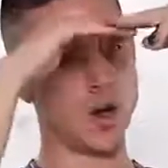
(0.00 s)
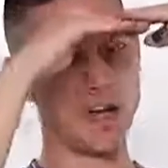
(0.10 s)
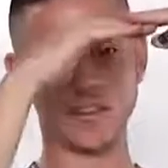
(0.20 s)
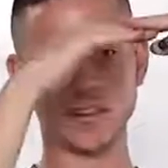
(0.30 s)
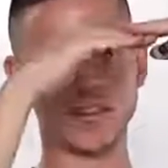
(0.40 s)

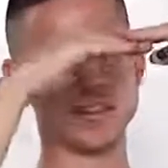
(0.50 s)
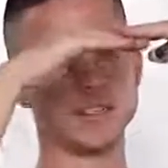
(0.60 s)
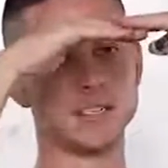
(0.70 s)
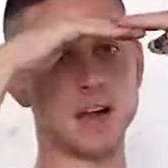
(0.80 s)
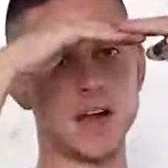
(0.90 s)
everything
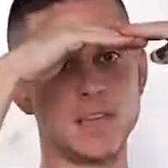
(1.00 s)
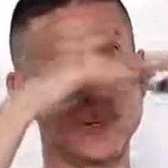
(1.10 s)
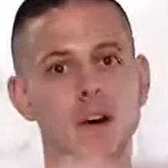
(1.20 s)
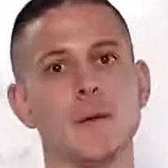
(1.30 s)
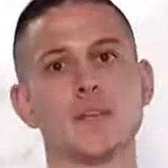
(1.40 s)
that's not in the
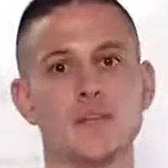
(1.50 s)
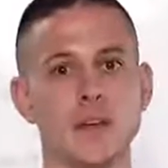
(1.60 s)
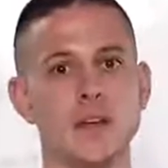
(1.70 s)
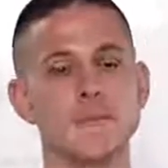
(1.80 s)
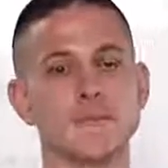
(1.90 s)
top
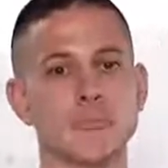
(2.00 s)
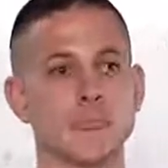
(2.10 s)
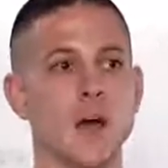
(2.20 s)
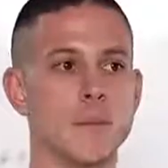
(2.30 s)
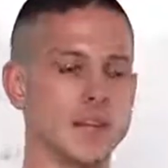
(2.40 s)
3
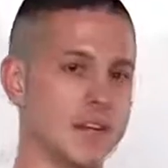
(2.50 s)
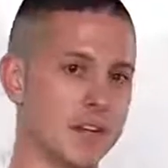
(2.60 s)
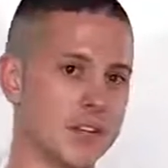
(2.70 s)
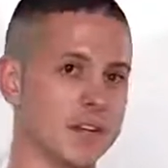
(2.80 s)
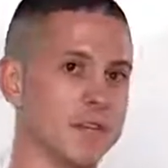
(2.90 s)
and
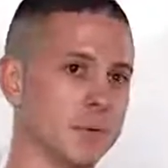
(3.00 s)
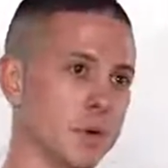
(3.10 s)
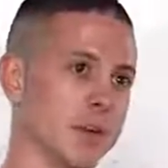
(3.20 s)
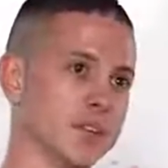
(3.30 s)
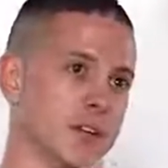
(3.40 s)
giving it to your
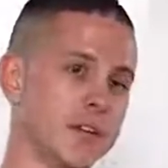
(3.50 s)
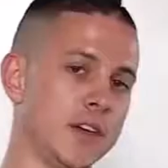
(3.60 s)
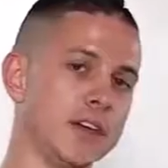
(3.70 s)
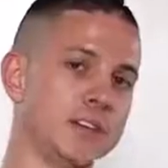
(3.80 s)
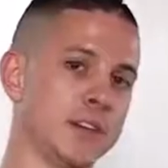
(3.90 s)
employees or
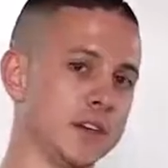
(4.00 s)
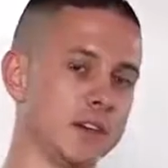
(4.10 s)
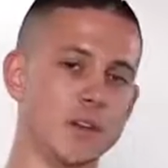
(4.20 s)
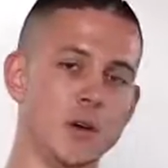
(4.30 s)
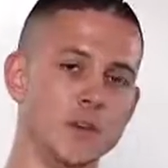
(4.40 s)
giving it
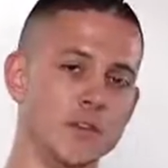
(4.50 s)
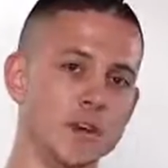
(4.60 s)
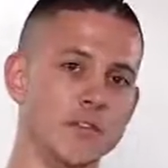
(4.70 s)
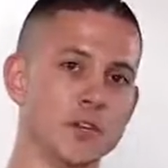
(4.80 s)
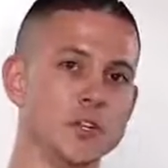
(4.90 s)
to, for
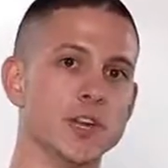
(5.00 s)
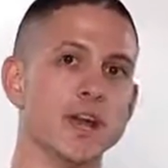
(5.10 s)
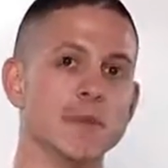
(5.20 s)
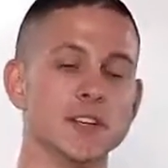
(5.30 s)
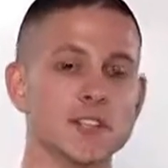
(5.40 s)
a future
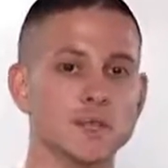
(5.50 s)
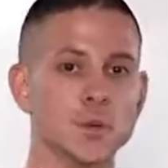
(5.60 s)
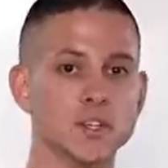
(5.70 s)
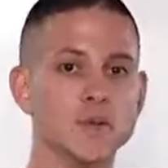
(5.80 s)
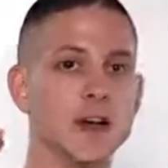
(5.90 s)
date. Because
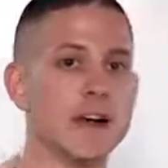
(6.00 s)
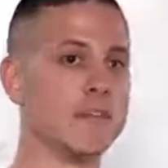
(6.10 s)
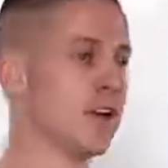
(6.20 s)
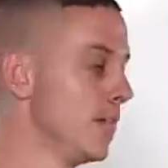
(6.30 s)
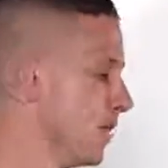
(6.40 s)
once you
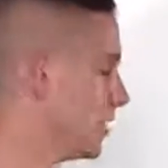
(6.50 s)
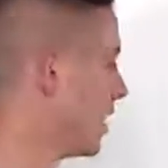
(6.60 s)
have the